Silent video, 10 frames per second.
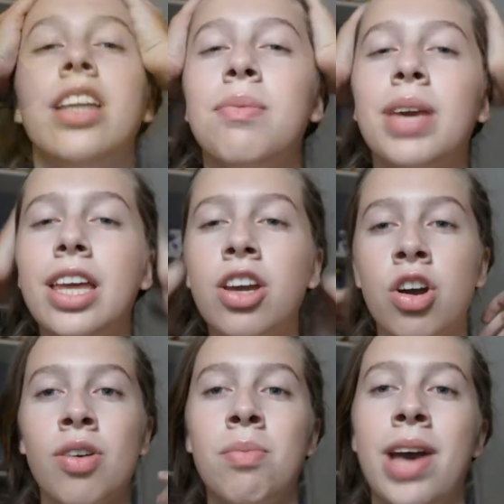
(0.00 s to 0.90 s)
up getting
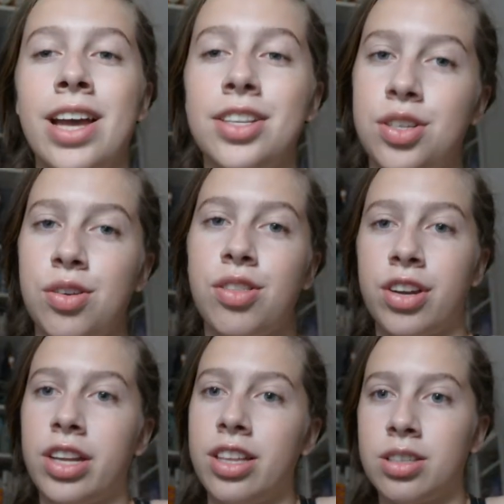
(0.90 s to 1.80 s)
home at
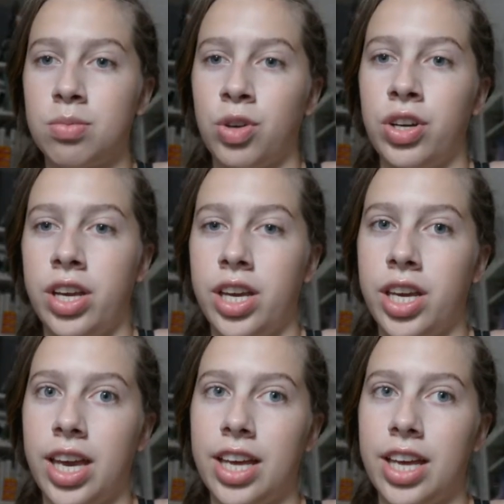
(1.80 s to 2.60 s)
2:30 this morning.